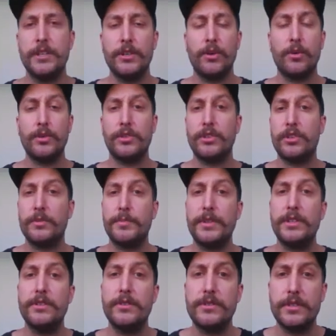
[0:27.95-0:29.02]
or you could be
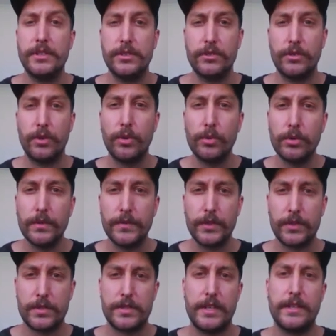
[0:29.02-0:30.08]
using all of
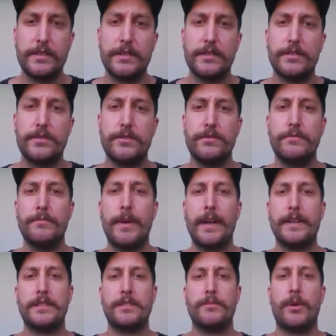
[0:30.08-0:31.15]
your senses to
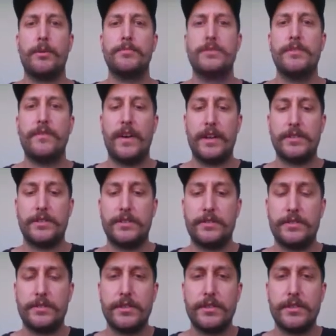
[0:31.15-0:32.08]
make some observations.